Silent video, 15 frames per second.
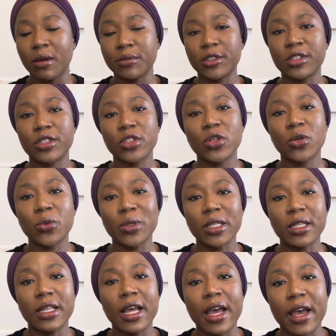So we
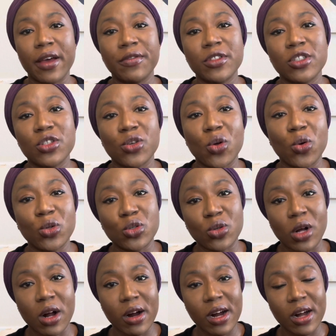left to go to our
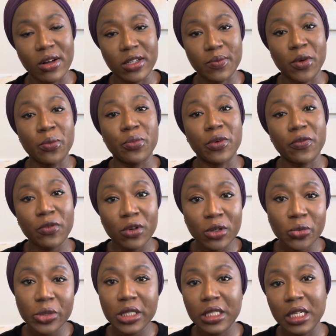house, but before we
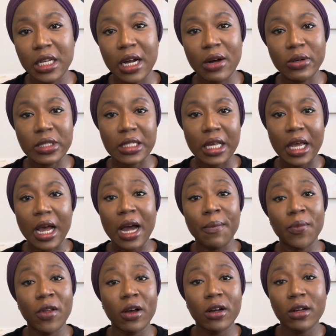did, I was like, I'm
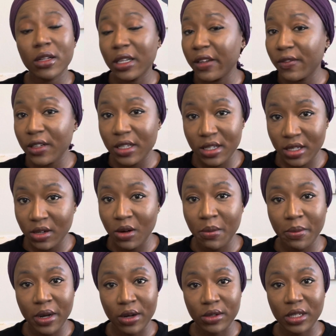not leaving this
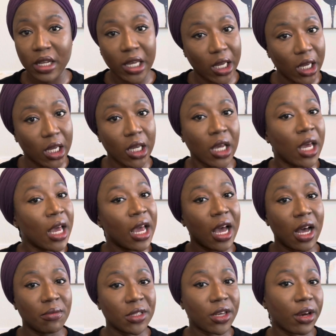compound. Like, I'm
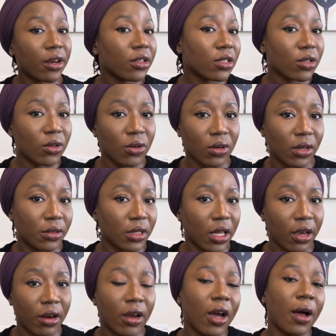scared to go out there.
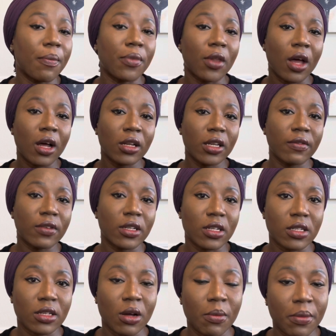I'm not leaving this
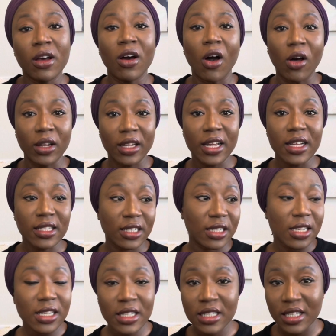compound unless this
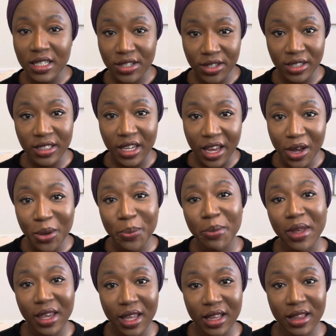sister that helped me
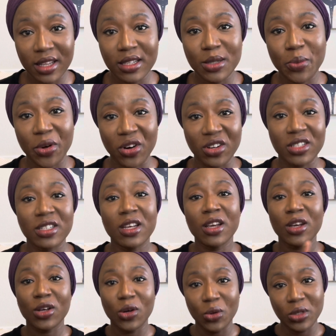get this purse
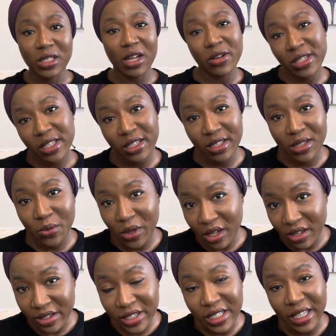goes downstairs with us
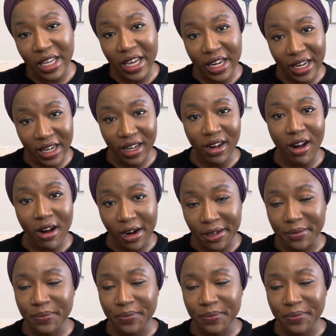to get in the car.